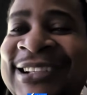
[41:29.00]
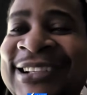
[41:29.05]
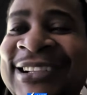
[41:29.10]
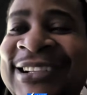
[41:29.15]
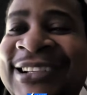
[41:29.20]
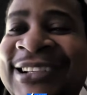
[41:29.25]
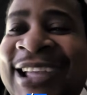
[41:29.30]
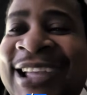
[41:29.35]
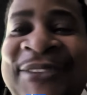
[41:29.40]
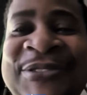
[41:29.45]

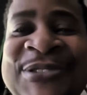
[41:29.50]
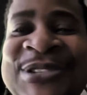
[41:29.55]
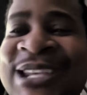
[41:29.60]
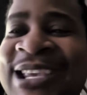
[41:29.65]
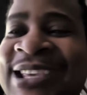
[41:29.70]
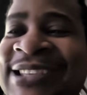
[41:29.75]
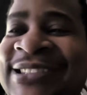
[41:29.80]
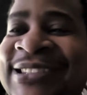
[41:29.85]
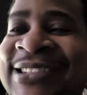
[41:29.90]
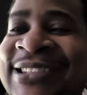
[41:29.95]
haven't
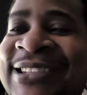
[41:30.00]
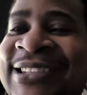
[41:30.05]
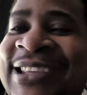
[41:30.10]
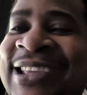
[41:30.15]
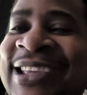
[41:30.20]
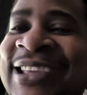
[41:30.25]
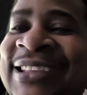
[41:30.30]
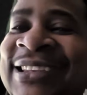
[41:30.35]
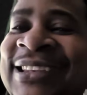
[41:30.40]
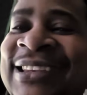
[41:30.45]
tasted it
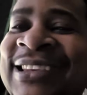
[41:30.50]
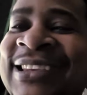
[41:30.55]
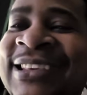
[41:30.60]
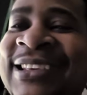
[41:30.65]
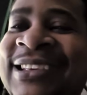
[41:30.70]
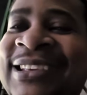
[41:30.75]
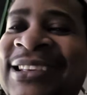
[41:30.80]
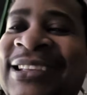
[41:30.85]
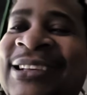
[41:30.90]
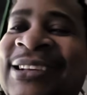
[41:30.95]
yet.
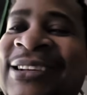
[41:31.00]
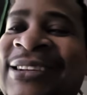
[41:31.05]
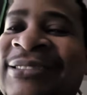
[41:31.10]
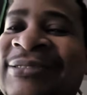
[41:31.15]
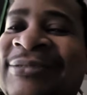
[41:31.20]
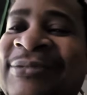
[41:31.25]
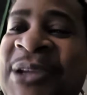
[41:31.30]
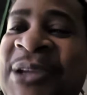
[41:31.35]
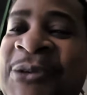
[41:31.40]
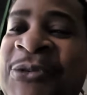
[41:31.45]

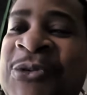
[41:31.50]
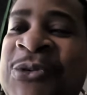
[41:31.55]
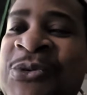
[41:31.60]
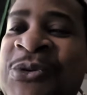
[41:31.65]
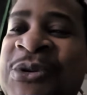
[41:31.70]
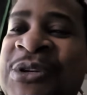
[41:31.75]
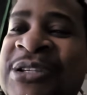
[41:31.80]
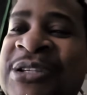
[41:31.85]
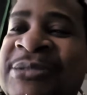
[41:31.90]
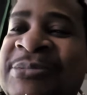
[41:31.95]
Everyone
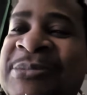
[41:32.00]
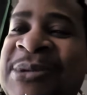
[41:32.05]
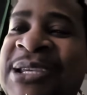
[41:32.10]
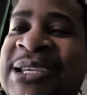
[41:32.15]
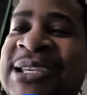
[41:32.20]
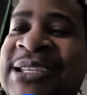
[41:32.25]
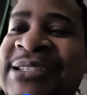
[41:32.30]
is speaking